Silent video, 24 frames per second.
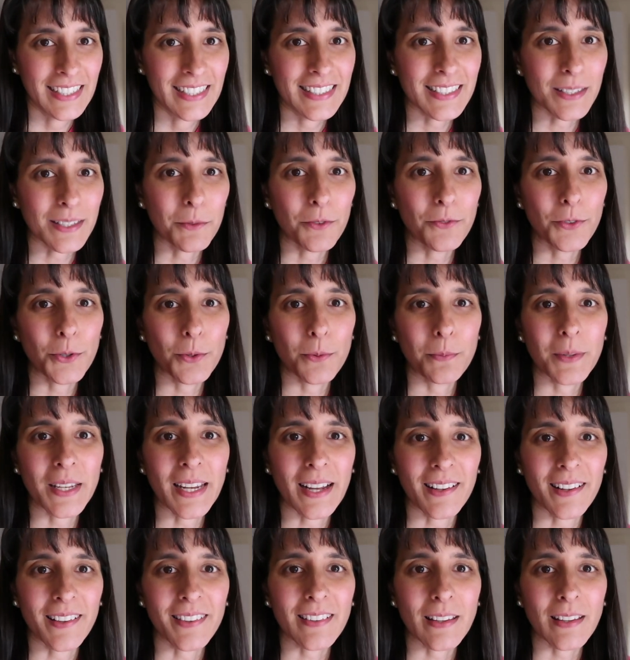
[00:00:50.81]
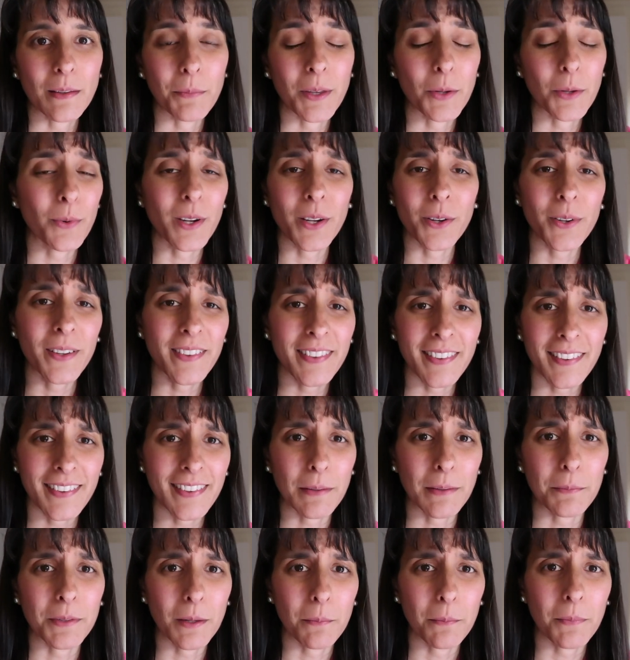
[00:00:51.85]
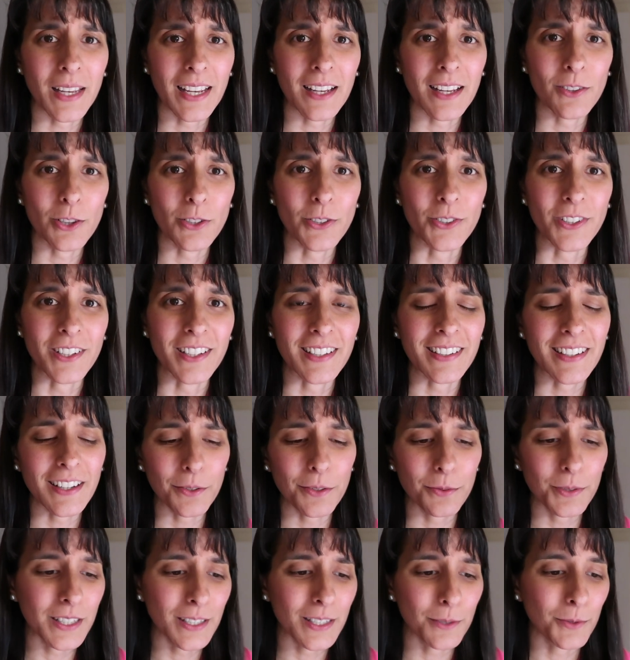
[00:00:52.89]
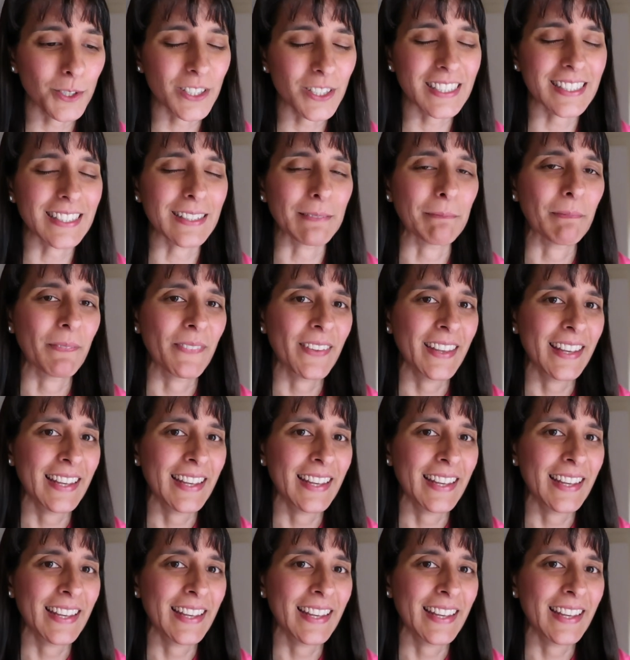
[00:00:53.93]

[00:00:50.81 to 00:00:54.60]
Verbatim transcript: Some of you have been asking me, where is the September Outlook? I really want it.